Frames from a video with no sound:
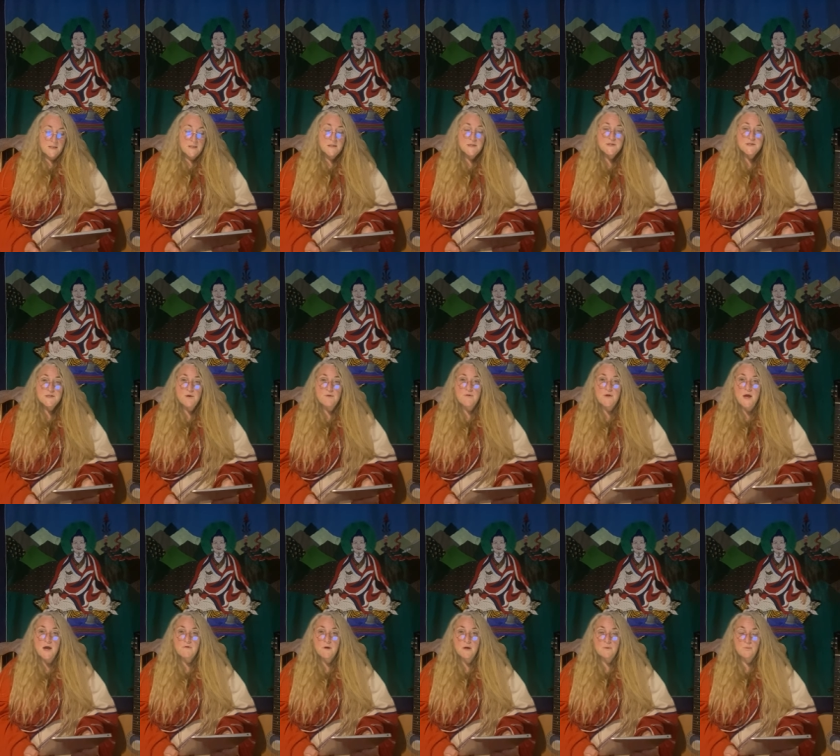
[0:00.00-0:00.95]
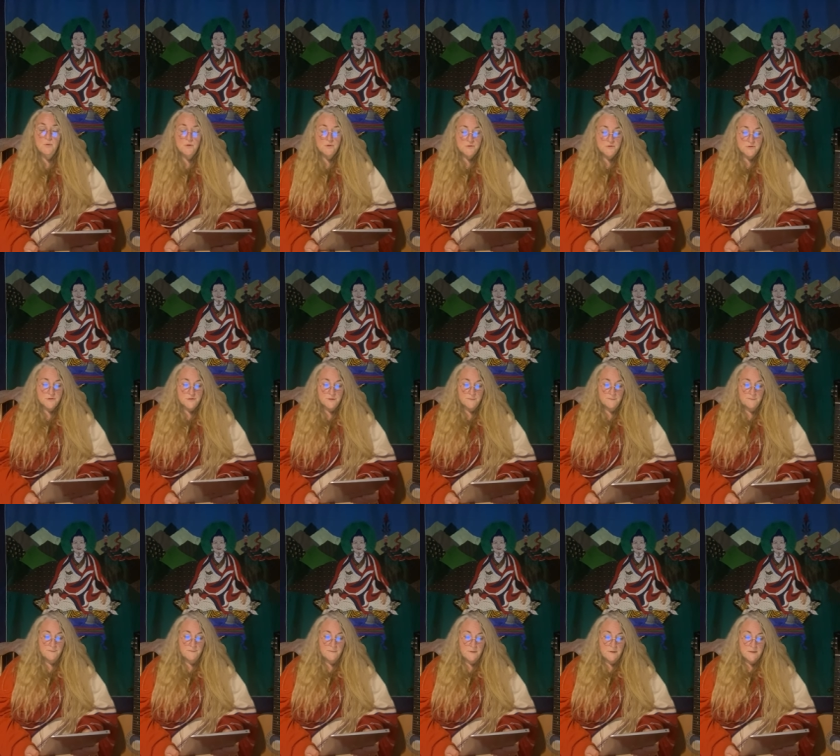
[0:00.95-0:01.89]
So there I was,
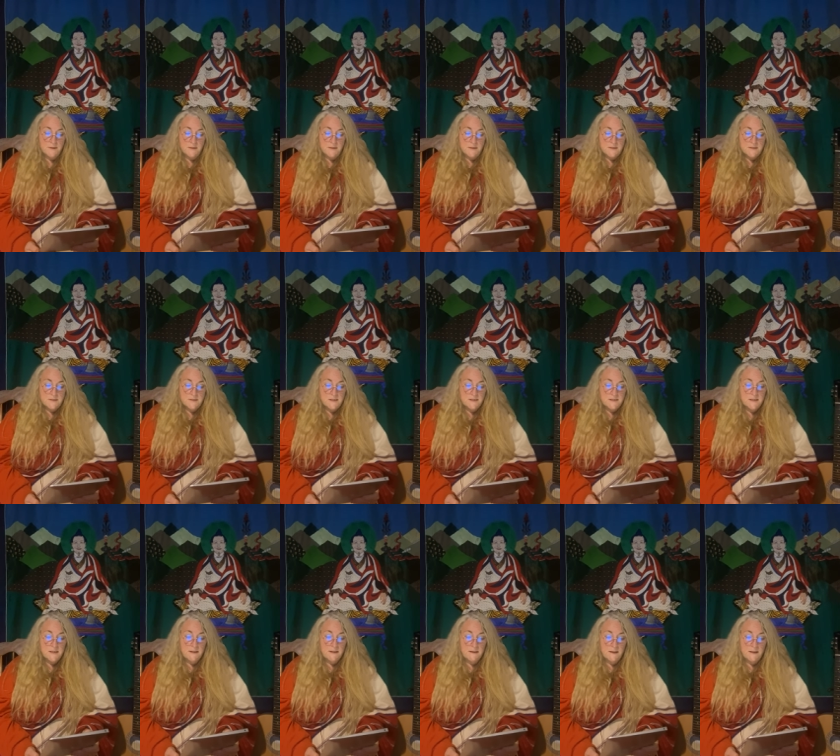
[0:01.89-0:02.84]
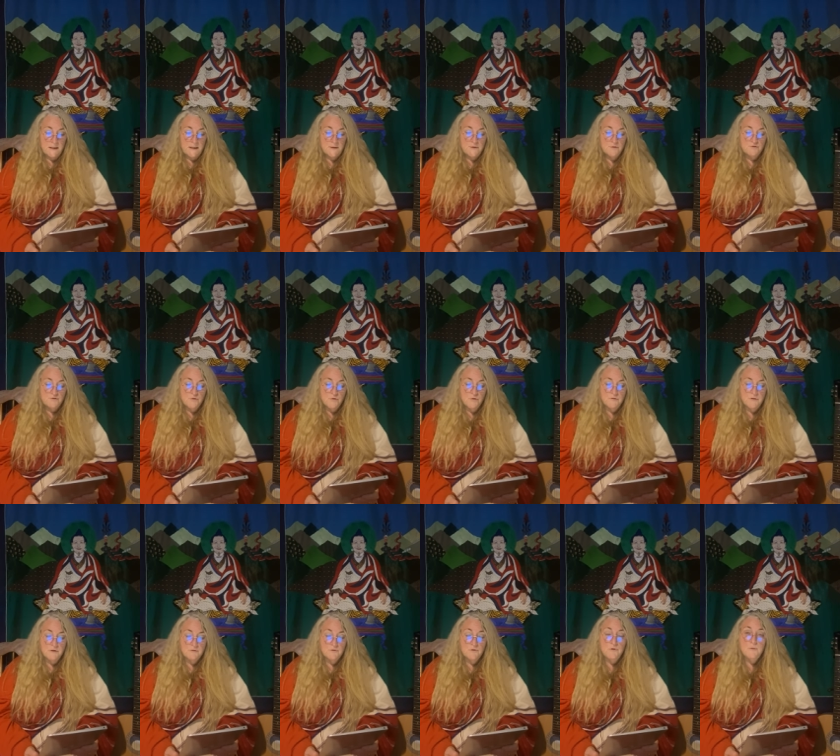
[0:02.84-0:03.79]
sitting in the
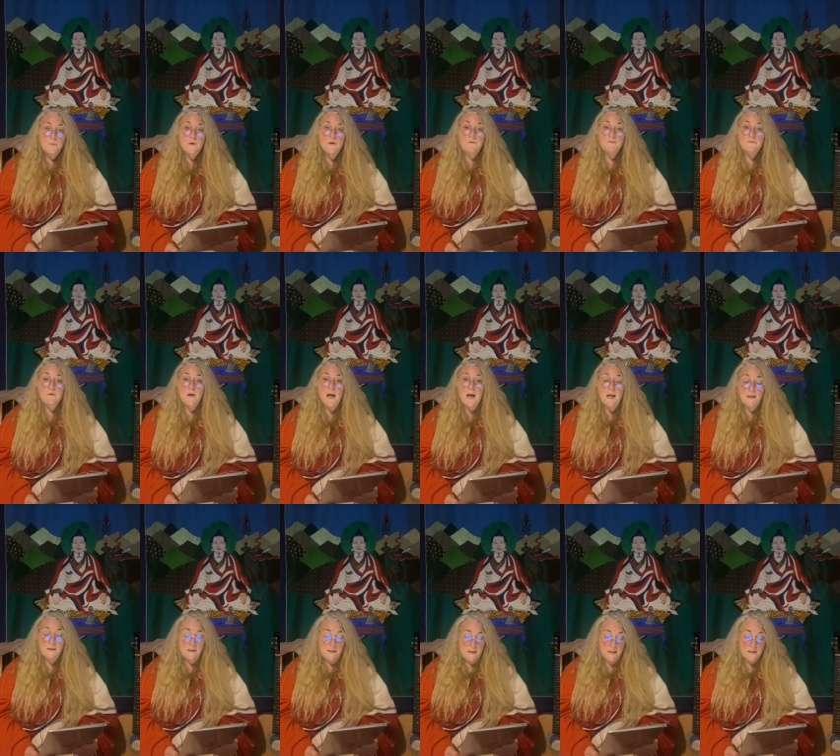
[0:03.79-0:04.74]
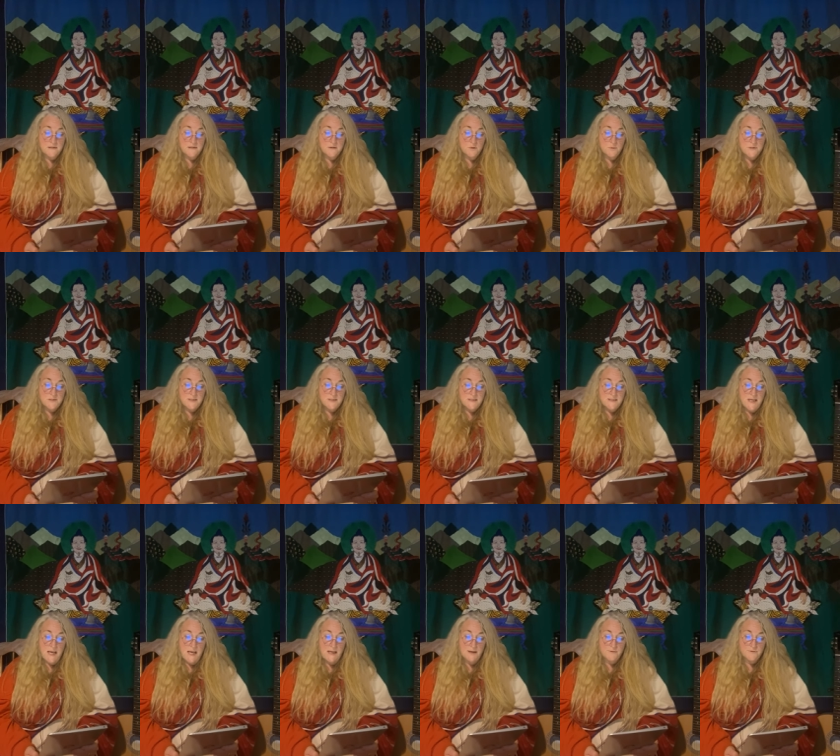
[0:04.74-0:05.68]
drawing room of an exquisite
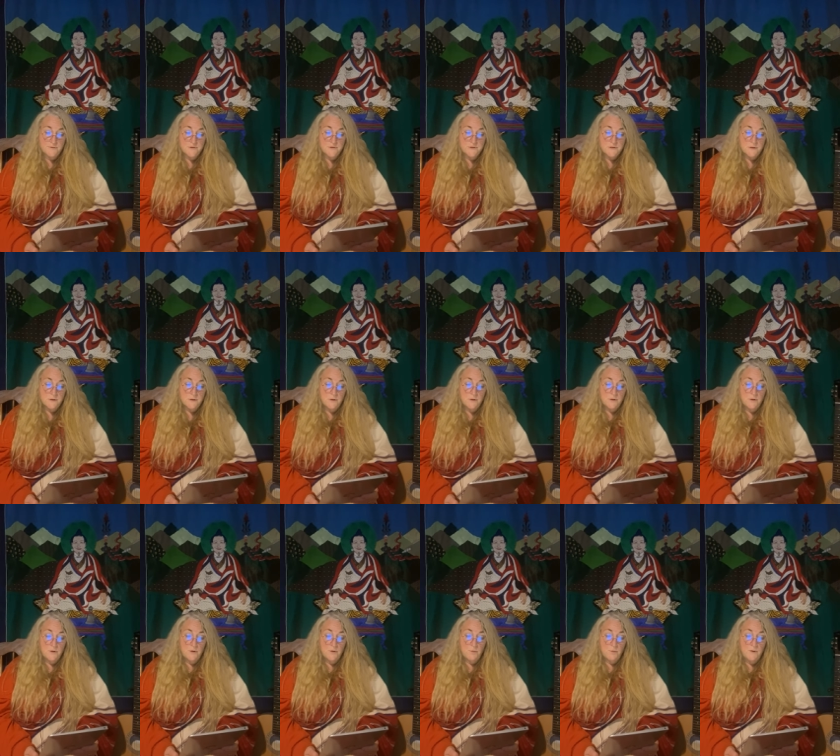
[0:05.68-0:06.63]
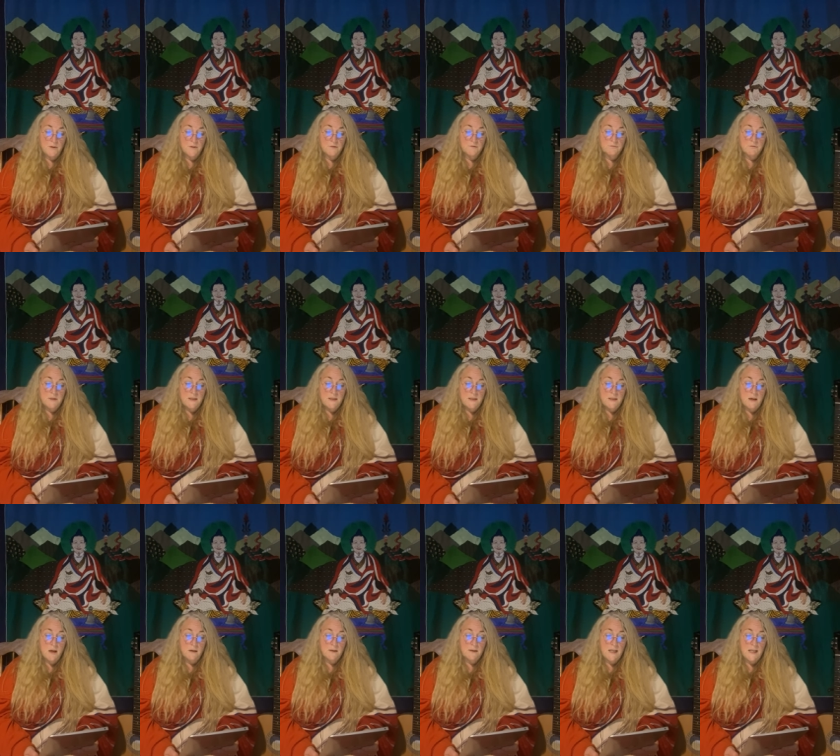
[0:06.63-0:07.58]
house with three
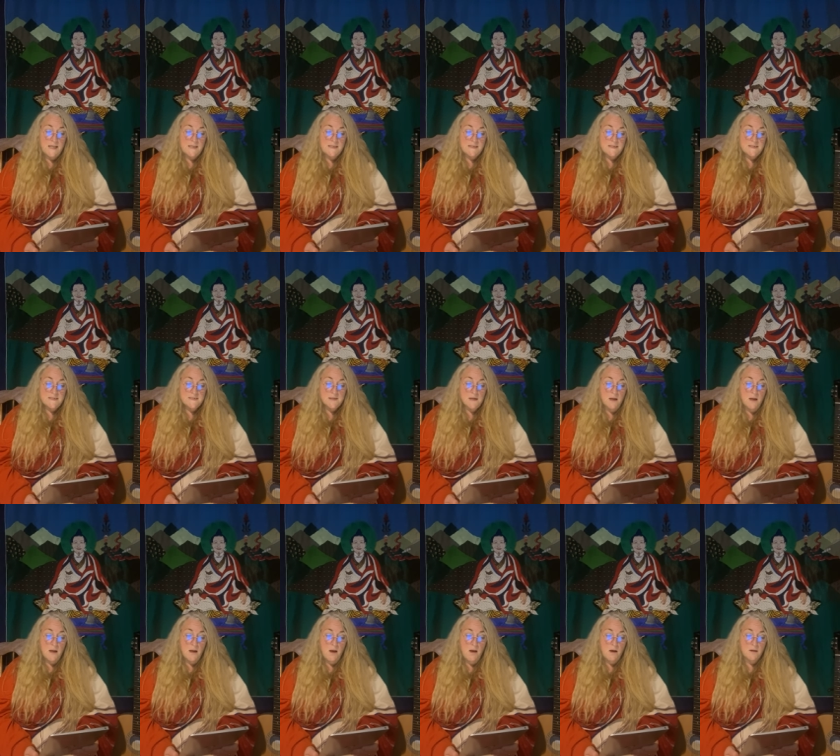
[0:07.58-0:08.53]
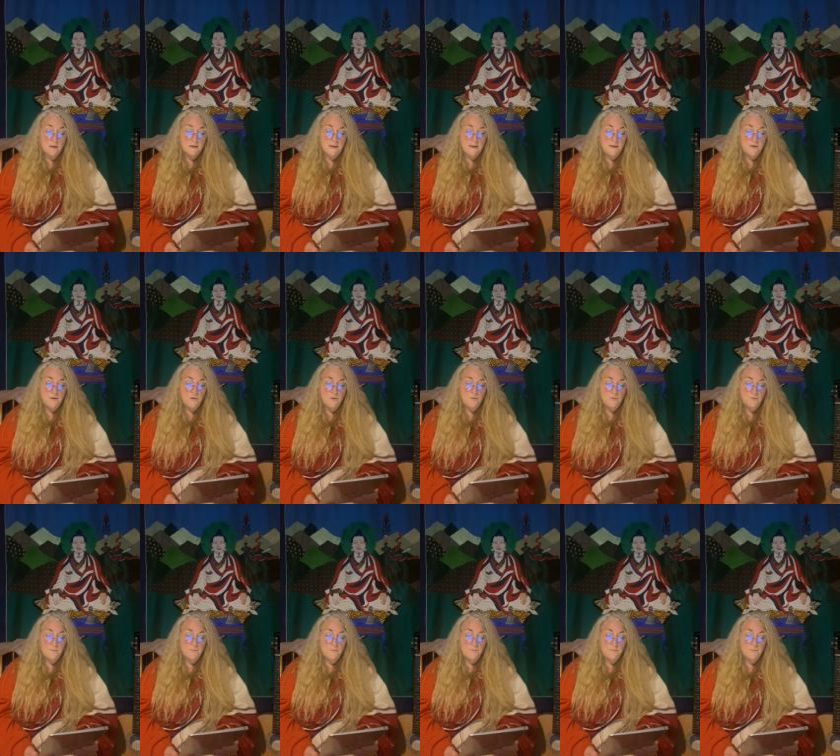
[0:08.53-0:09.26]
young ladies I hardly knew.